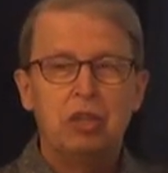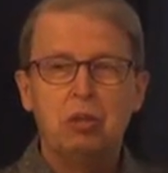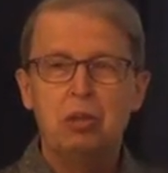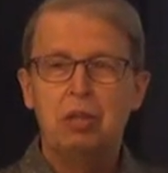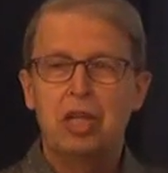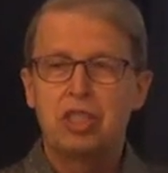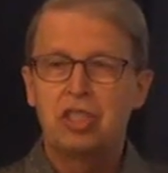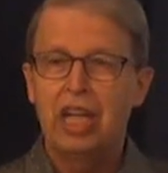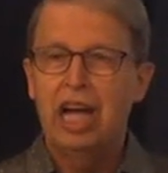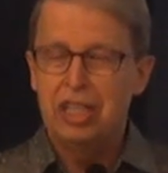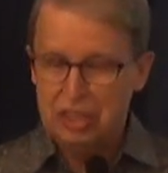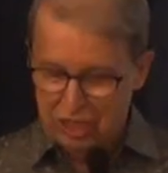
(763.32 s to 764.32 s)
to a
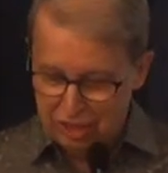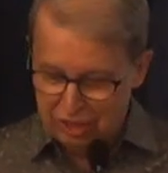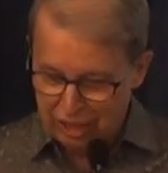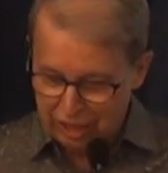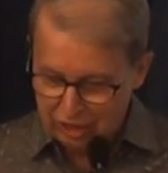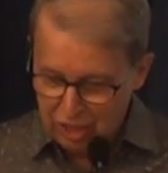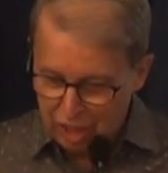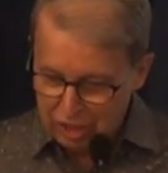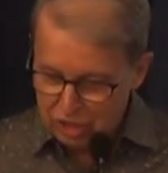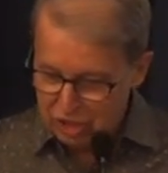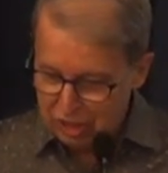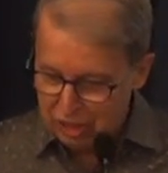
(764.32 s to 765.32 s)
science and
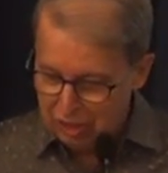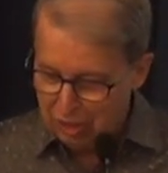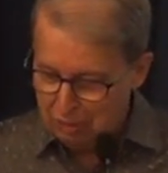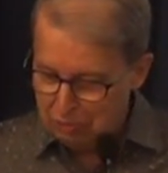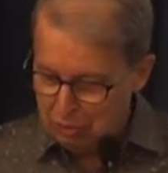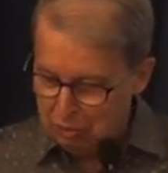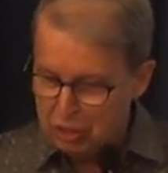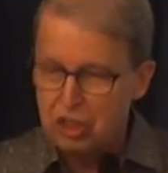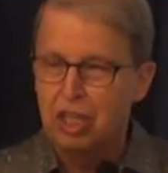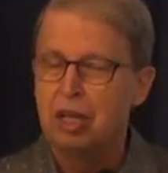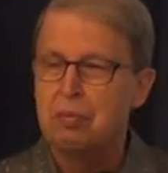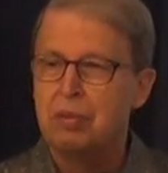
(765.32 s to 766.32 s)
technology uh,
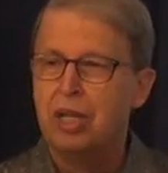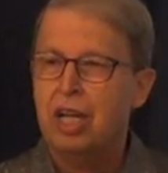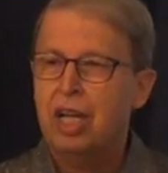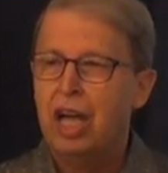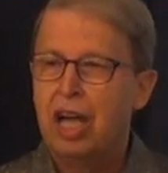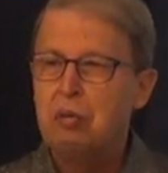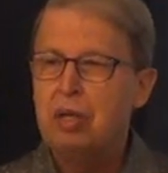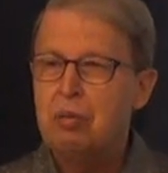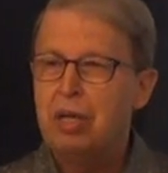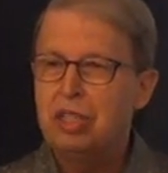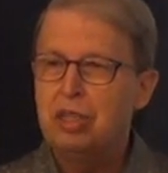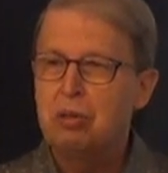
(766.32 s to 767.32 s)
museum. And we
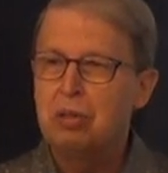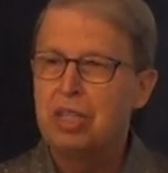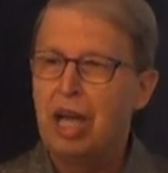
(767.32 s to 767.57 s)
went to an